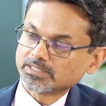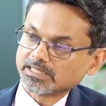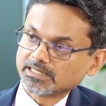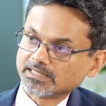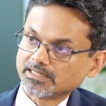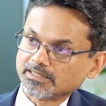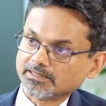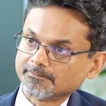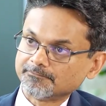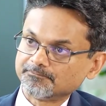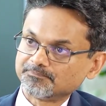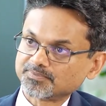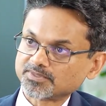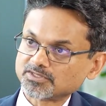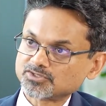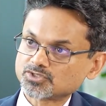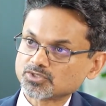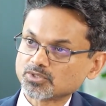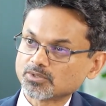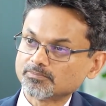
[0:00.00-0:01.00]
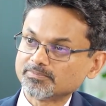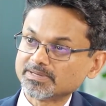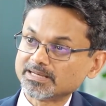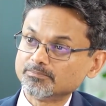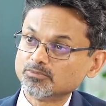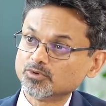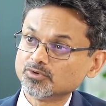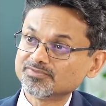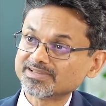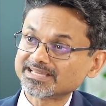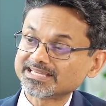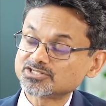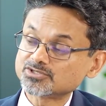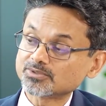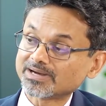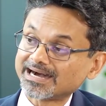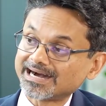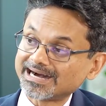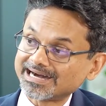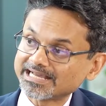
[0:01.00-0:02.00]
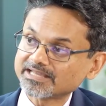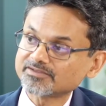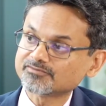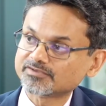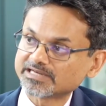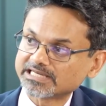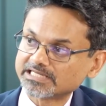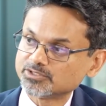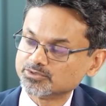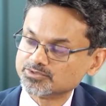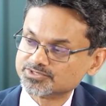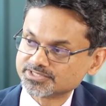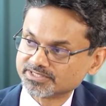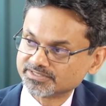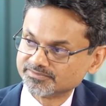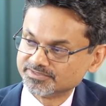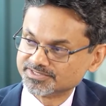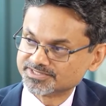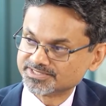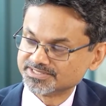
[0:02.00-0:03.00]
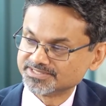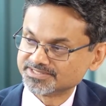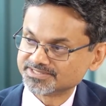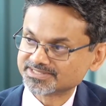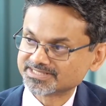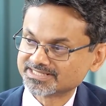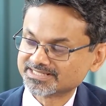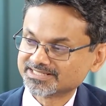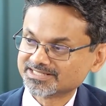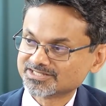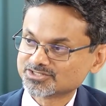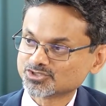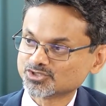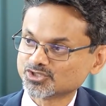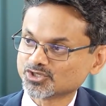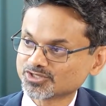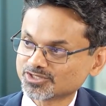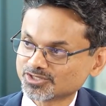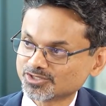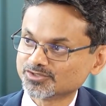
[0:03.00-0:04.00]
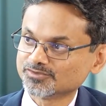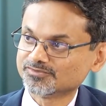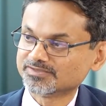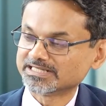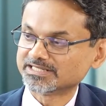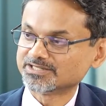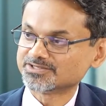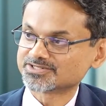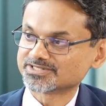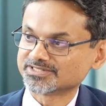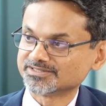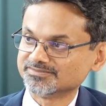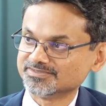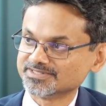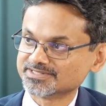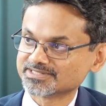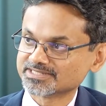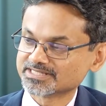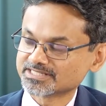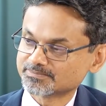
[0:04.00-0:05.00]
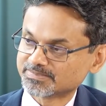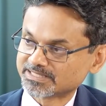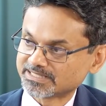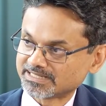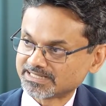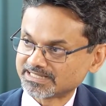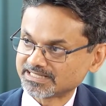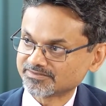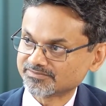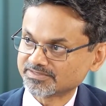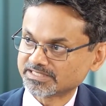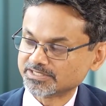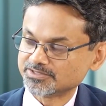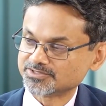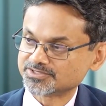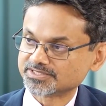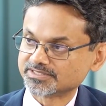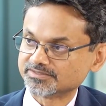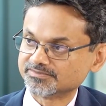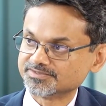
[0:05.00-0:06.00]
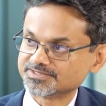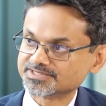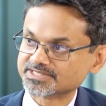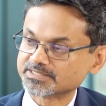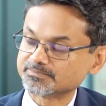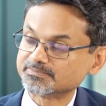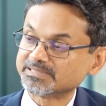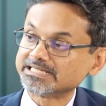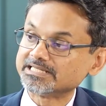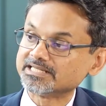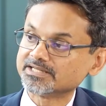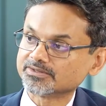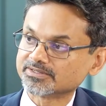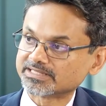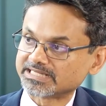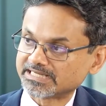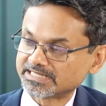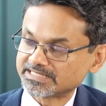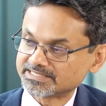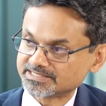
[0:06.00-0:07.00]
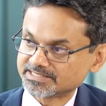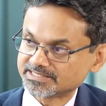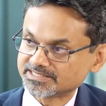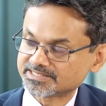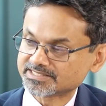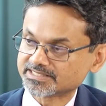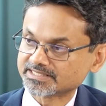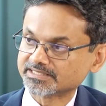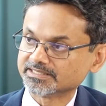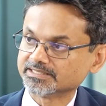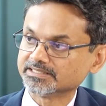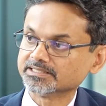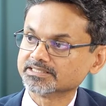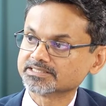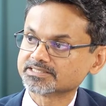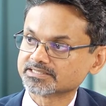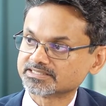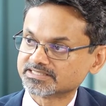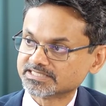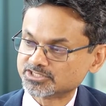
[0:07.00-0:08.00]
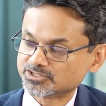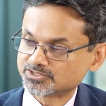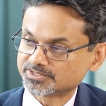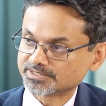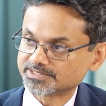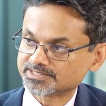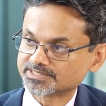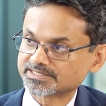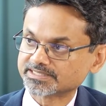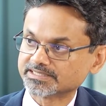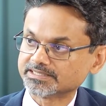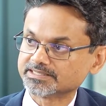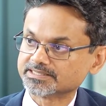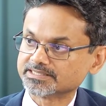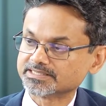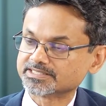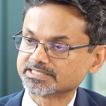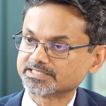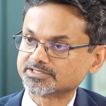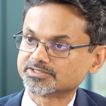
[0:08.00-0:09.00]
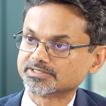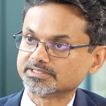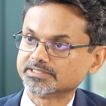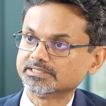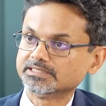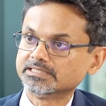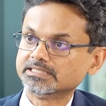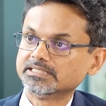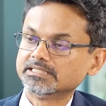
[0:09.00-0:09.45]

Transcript: But moving into high value services. So not low value services, but high value services, building on IT skills, digital skills, etc.